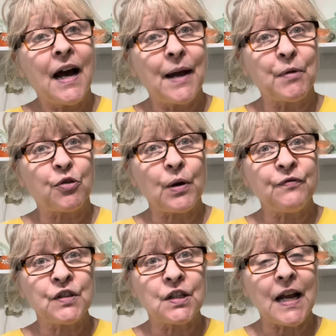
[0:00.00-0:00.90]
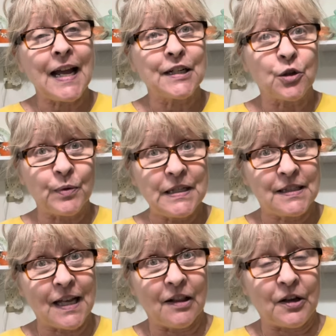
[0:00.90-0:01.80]
I'm a thrifter and a
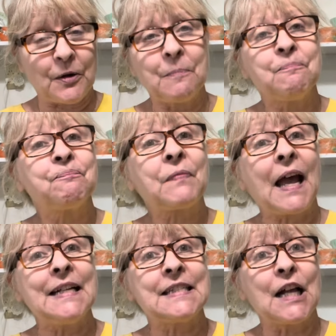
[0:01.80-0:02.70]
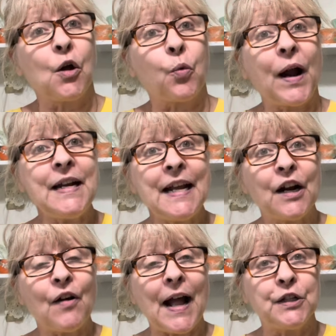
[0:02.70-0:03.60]
reseller. I sell right
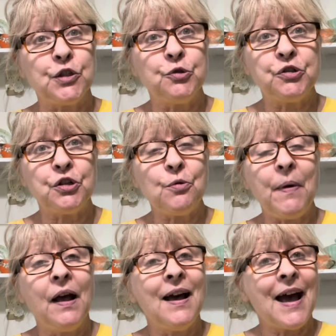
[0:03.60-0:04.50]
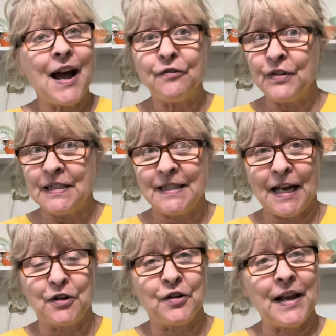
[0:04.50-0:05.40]
here on YouTube every
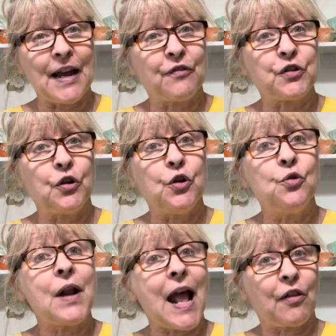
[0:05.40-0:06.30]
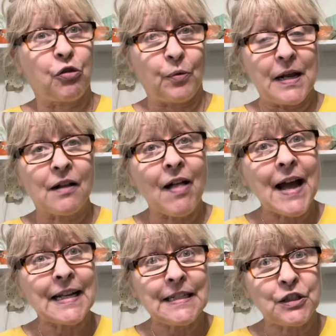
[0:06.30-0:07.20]
Saturday afternoon at 3
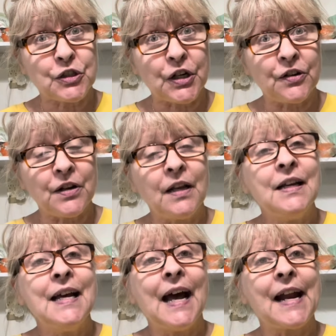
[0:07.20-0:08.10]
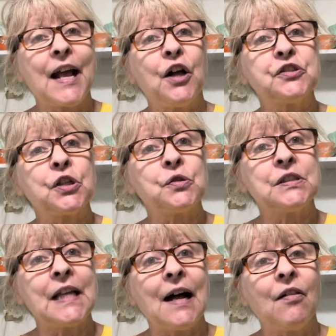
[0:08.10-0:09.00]
o'clock Eastern, and I also
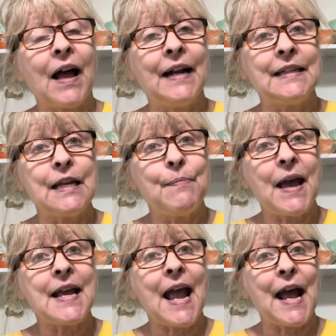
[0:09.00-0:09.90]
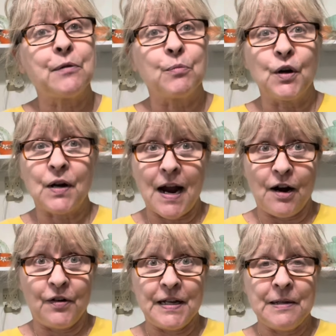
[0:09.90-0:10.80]
sell on eBay and
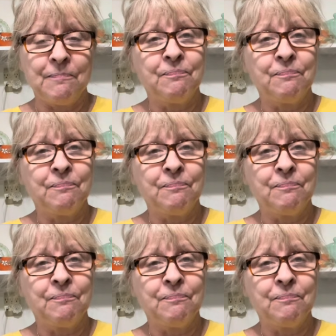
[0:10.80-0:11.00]
Mercari.